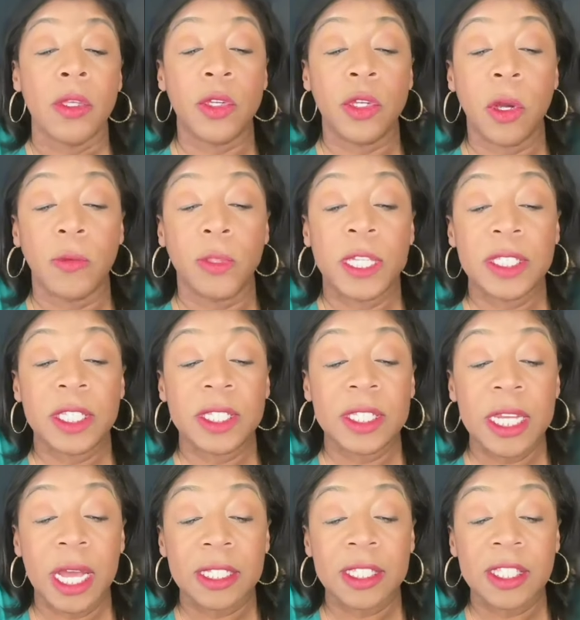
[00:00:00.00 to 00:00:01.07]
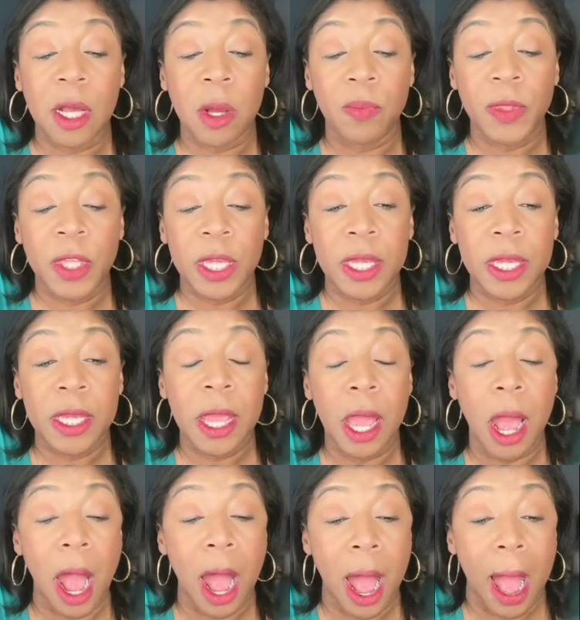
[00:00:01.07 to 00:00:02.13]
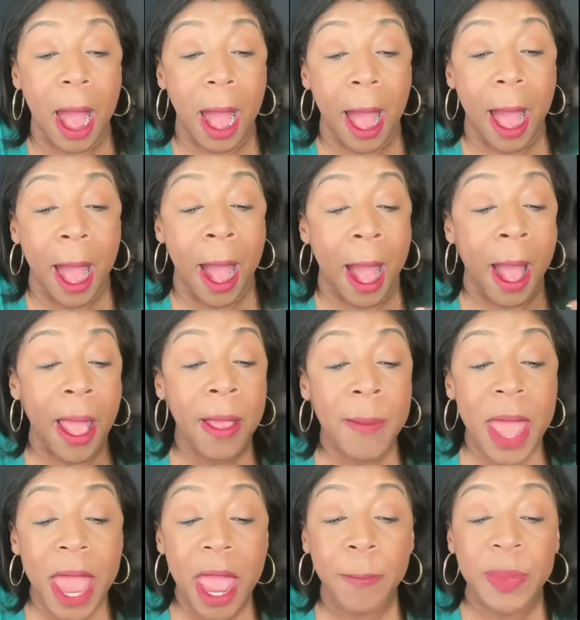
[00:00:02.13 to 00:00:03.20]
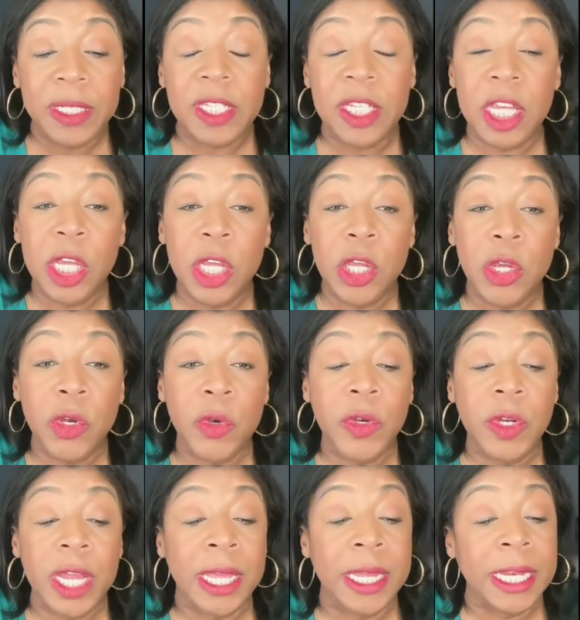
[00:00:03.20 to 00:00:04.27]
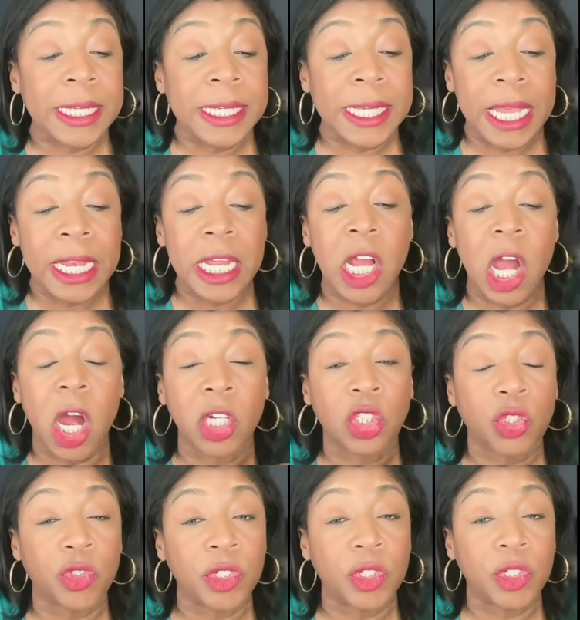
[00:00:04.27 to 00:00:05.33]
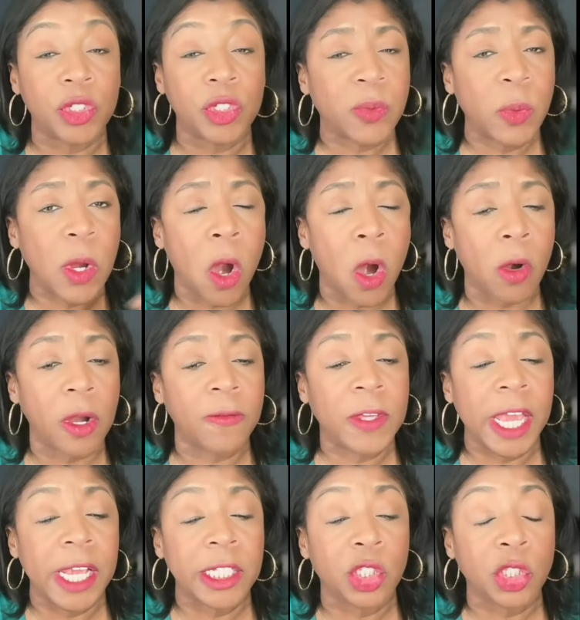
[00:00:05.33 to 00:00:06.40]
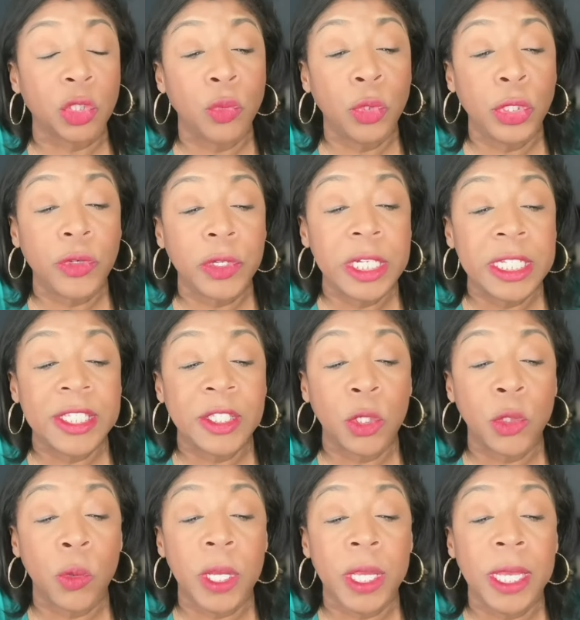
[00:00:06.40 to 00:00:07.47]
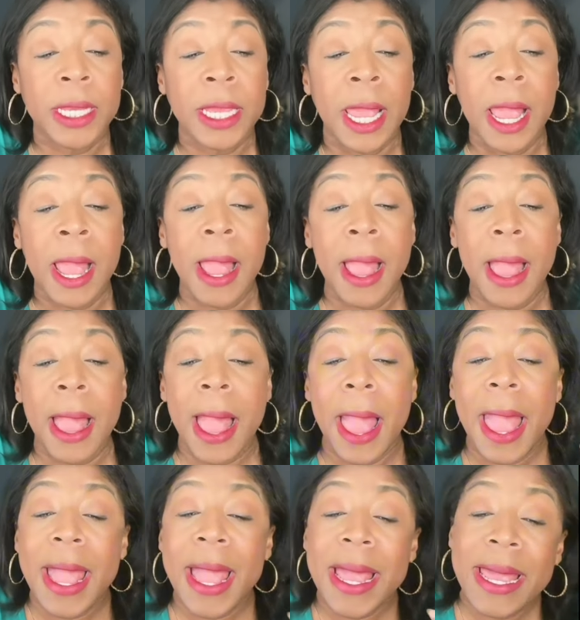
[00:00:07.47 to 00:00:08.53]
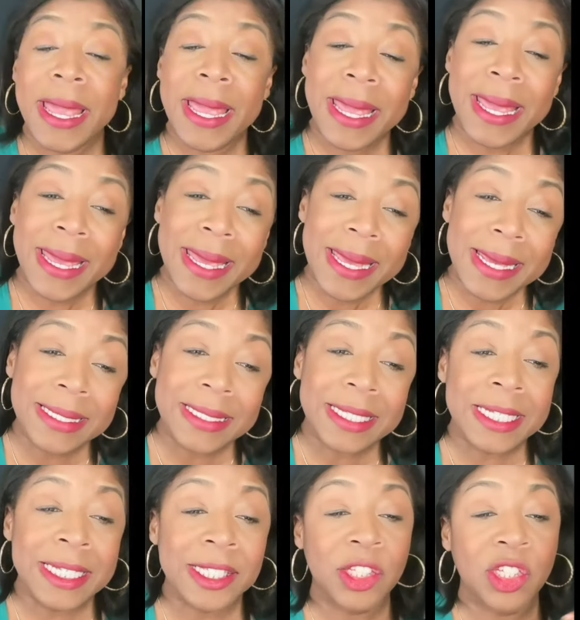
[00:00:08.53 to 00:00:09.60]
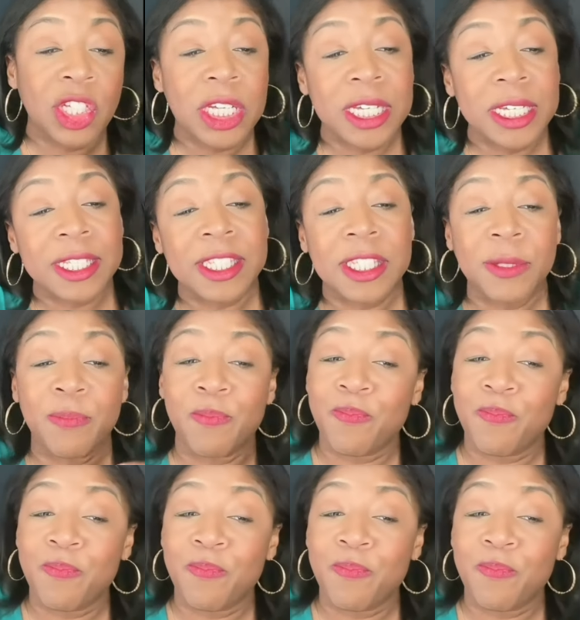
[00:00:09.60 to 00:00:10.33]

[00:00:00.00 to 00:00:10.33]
You know, this is not something I'm happy to hear. And again, it contradicts what RFK Jr. is doing. It is just...